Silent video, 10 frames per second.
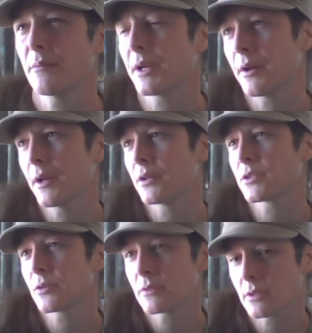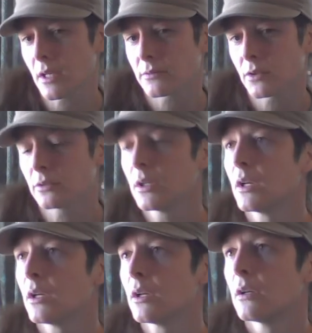Oh my god, you're so successful.
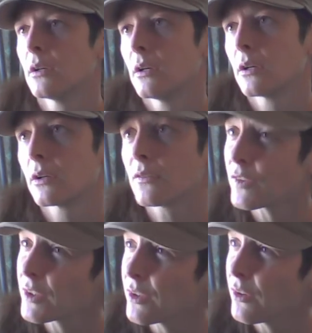Good for you.